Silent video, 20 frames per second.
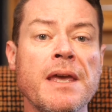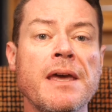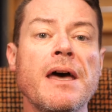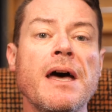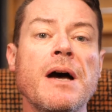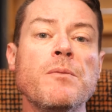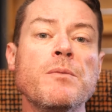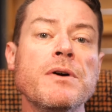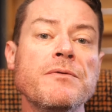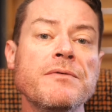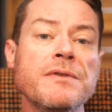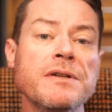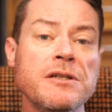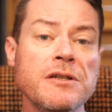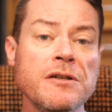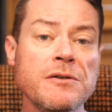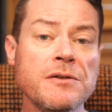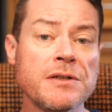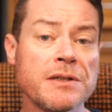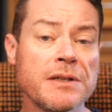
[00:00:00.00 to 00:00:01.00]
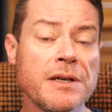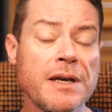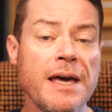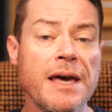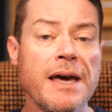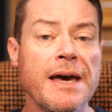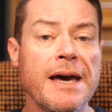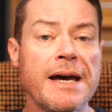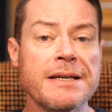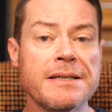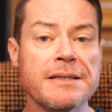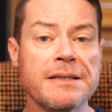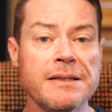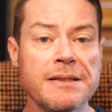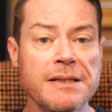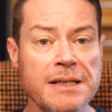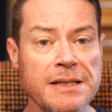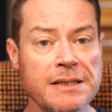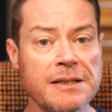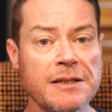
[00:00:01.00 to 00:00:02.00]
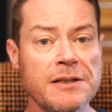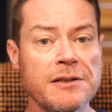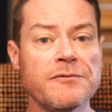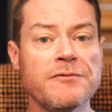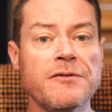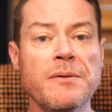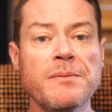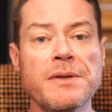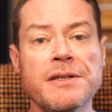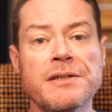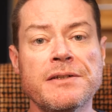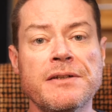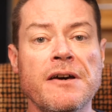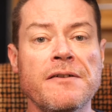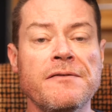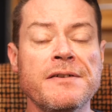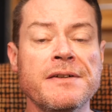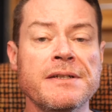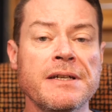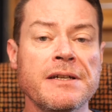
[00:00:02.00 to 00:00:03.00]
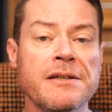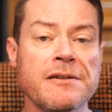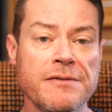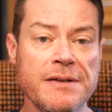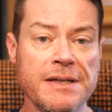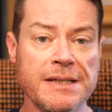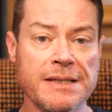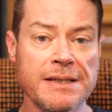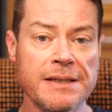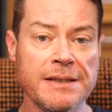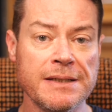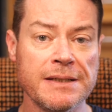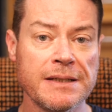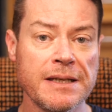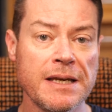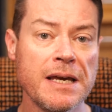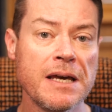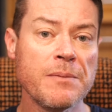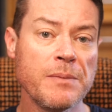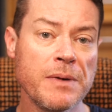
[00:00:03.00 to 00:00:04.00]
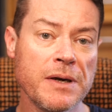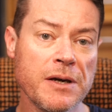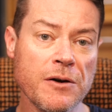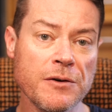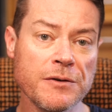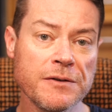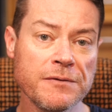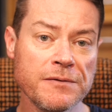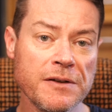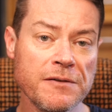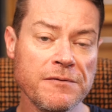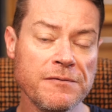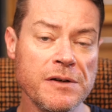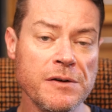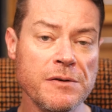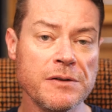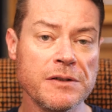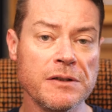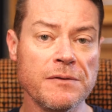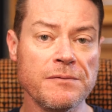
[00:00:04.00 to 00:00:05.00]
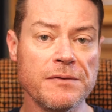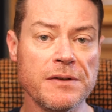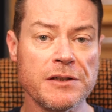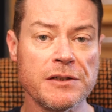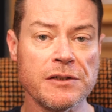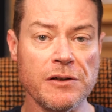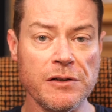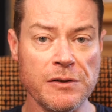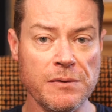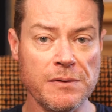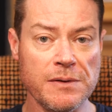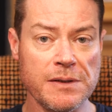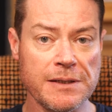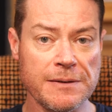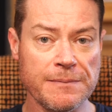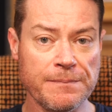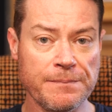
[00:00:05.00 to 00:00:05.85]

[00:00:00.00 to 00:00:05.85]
and will reduce as the distance from the surface increases because of diffusion of the solute.